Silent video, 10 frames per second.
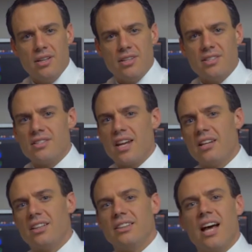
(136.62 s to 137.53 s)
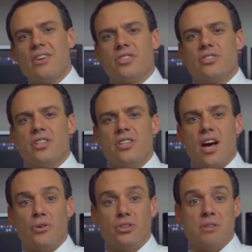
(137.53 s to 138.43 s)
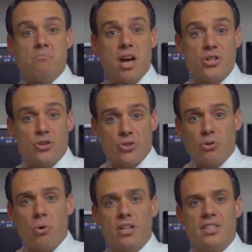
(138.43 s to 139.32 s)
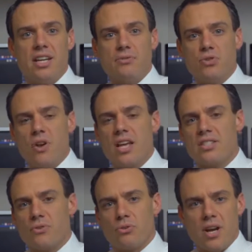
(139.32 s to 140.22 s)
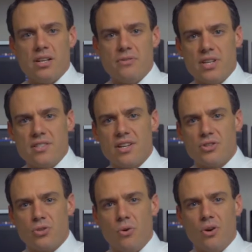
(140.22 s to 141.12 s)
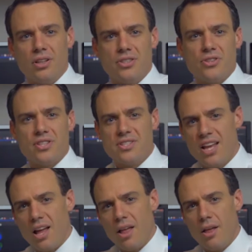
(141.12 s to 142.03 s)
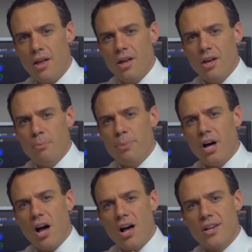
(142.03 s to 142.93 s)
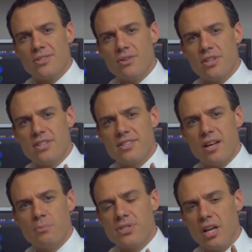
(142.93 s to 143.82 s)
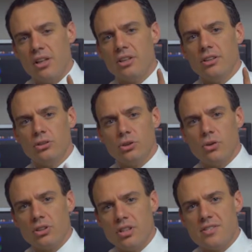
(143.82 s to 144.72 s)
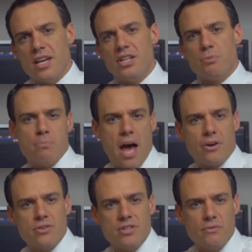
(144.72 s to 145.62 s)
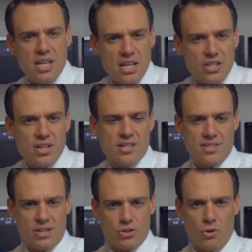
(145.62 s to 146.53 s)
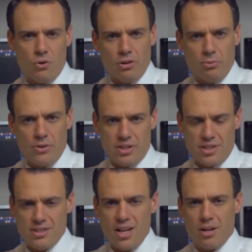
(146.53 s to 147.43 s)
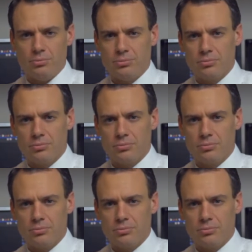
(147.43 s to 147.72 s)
This data allows us to not only measure the qualitative transfer rate of the essential oil into the cell, but also the subcellular localization patterns of each essential oil within the cell.